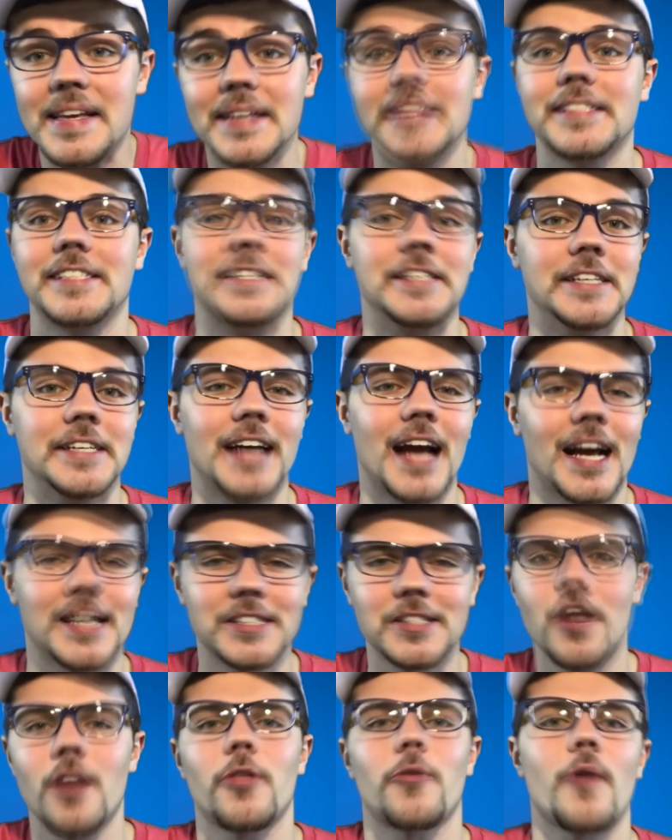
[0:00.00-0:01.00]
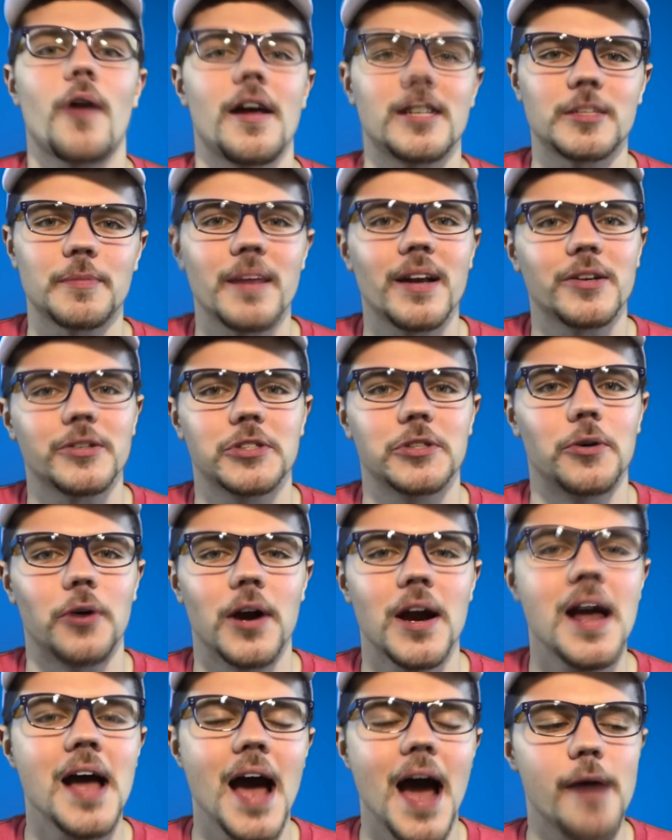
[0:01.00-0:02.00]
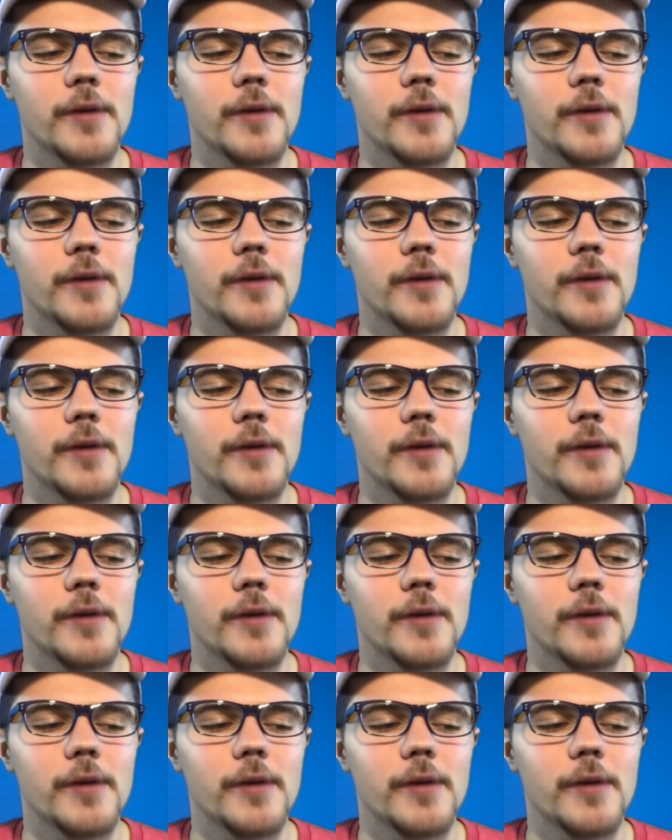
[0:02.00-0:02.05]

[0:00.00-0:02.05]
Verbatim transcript: is good. I saw the Rotten Tomato score.